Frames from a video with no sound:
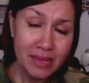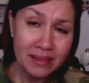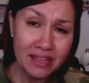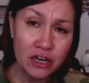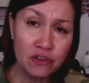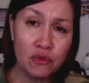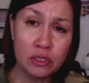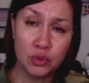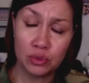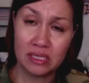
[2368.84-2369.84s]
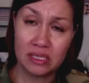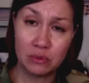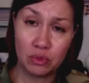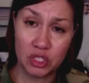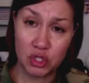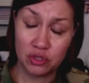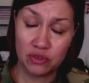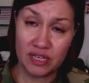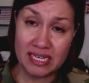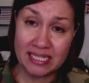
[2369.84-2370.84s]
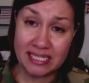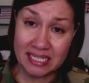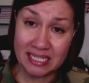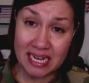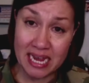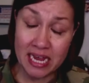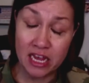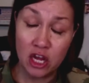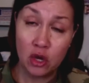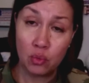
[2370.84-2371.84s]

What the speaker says: the Air Force we're serving in today